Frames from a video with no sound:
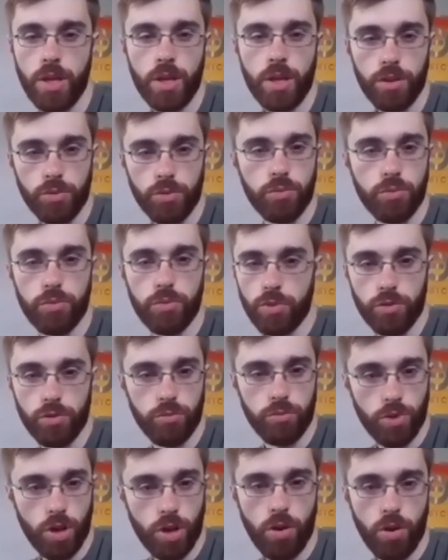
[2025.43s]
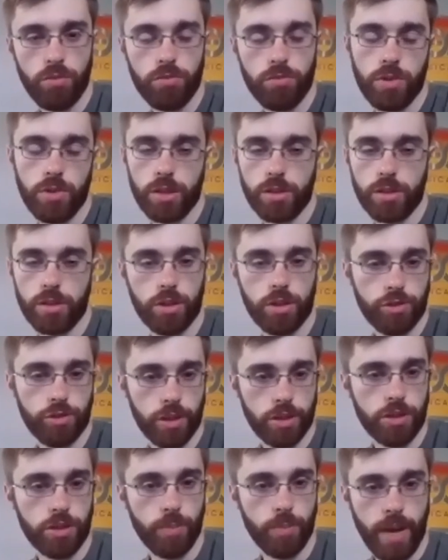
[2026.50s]
you know that's going to stretch
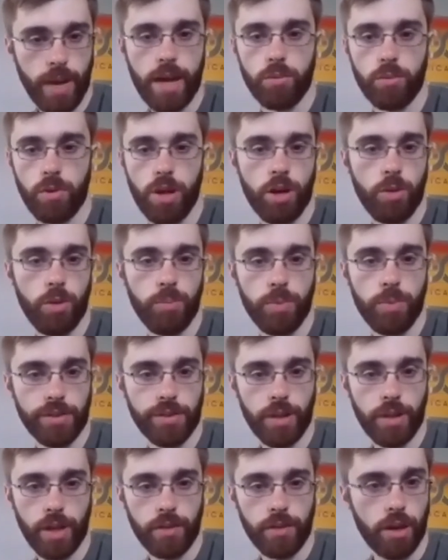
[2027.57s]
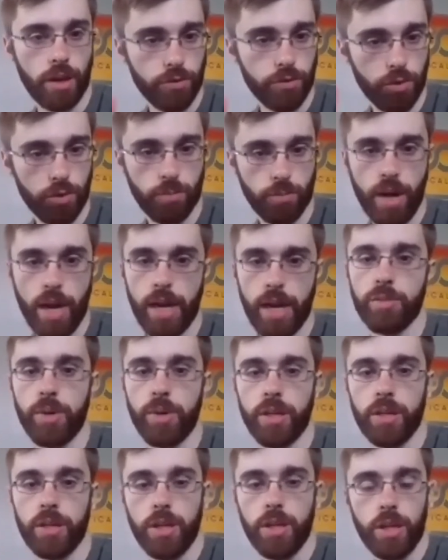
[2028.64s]
the back will help, and I've got a few in mind,
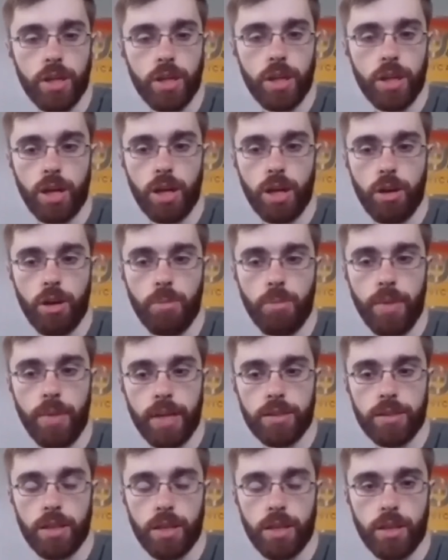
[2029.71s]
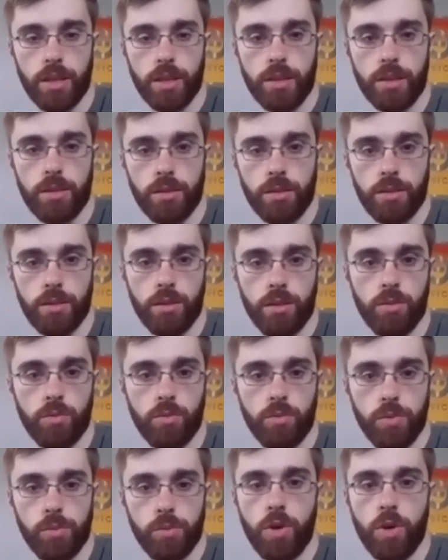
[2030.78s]
but I'd say
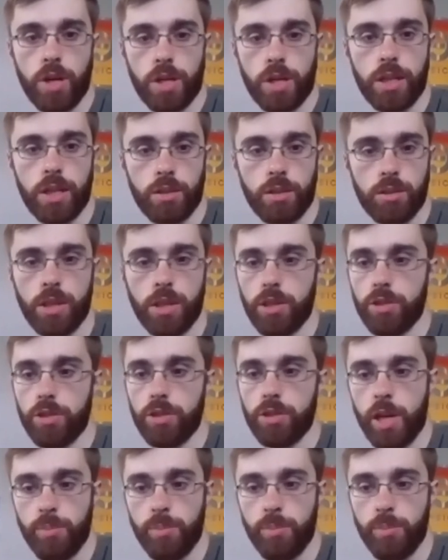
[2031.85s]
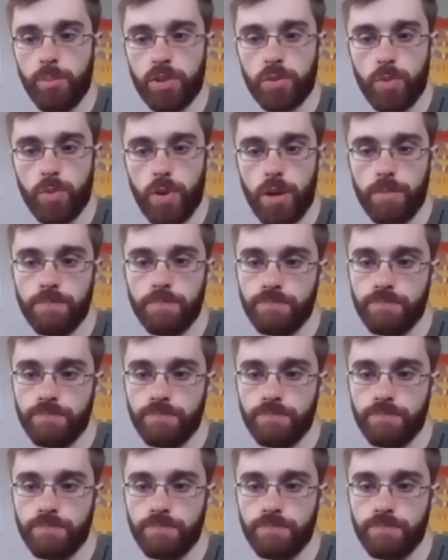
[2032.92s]
we'd want to take a look at your setup as well.